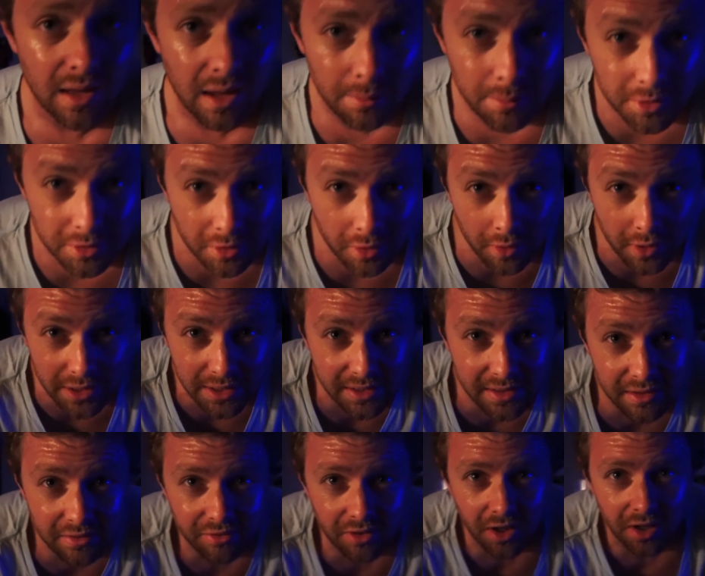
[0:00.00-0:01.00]
I'm gonna go ahead and
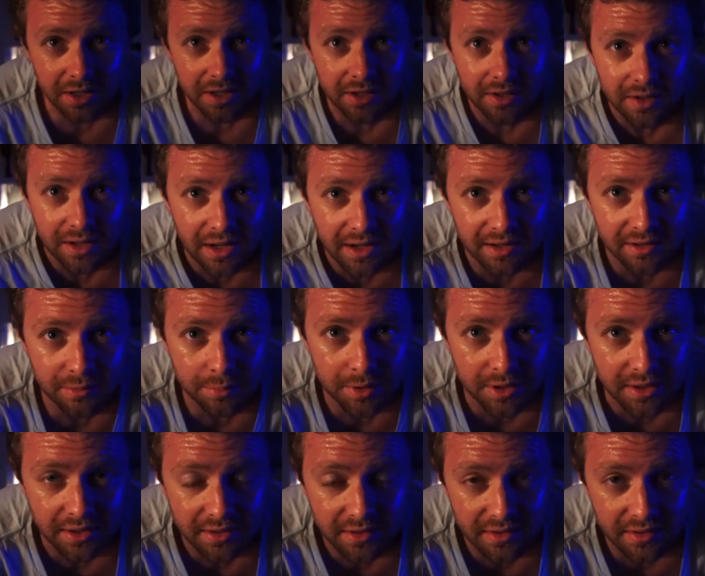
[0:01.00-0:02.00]
end the vlog here, guys,
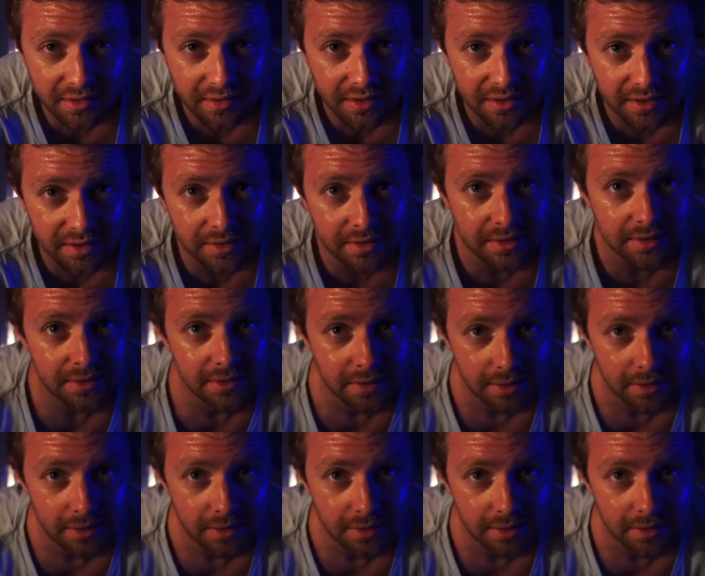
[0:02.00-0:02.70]
because uh,